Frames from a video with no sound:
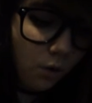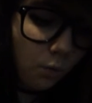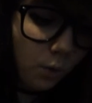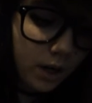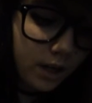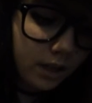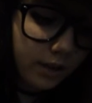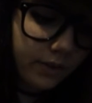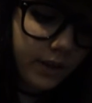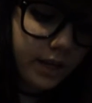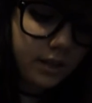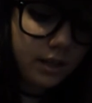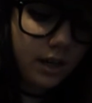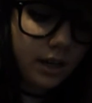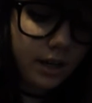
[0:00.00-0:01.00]
one of the
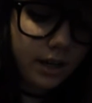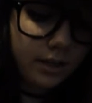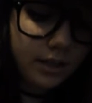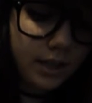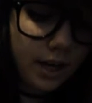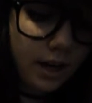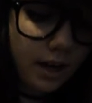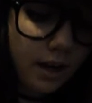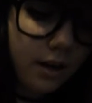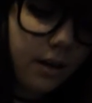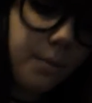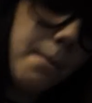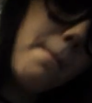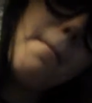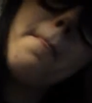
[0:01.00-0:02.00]
things I say,
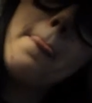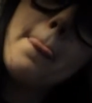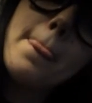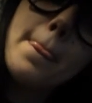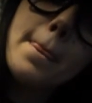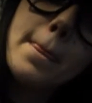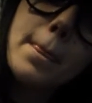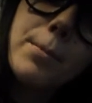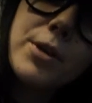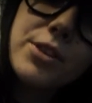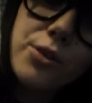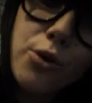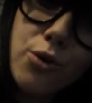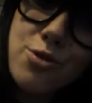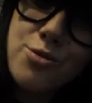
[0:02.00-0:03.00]
with
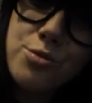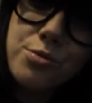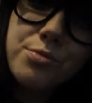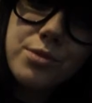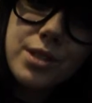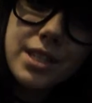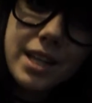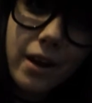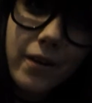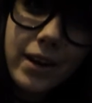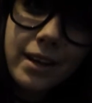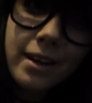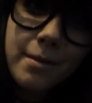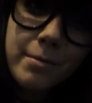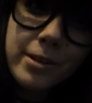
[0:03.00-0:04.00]
the whole stare
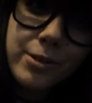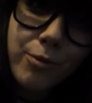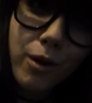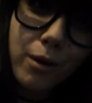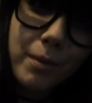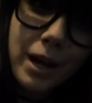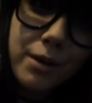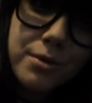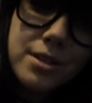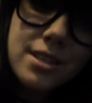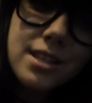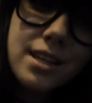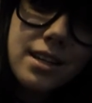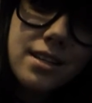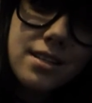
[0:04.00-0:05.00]
at him and walk backwards
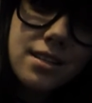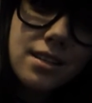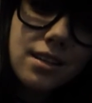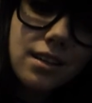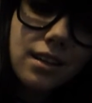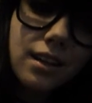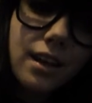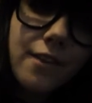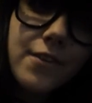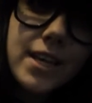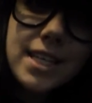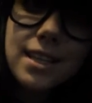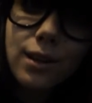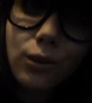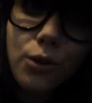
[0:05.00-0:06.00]
things, if
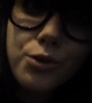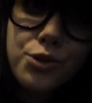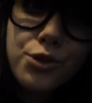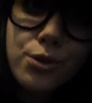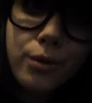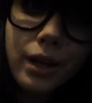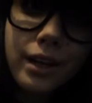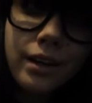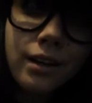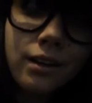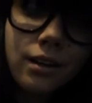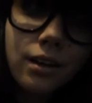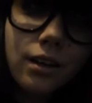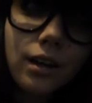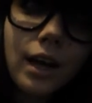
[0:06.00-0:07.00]
he's close to you, like,
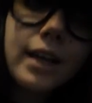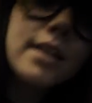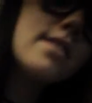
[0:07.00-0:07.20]
I